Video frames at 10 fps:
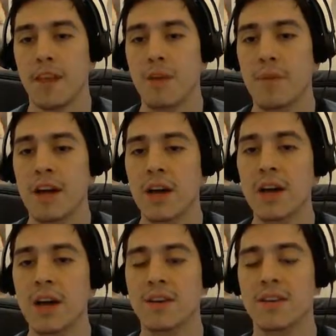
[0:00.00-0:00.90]
oh my
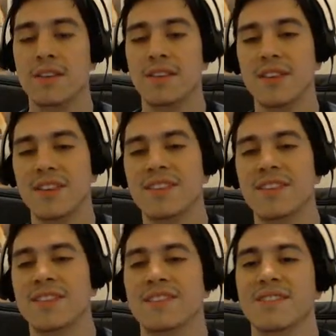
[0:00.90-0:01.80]
huh
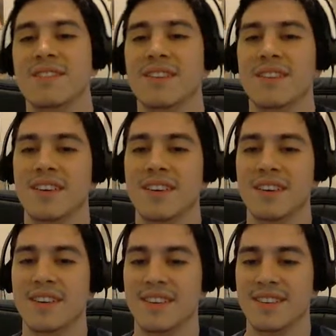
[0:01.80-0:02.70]

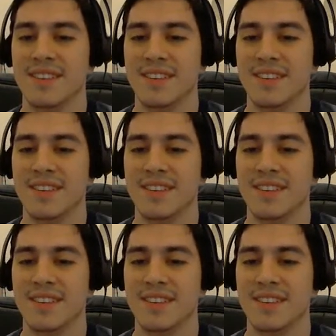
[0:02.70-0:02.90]
ah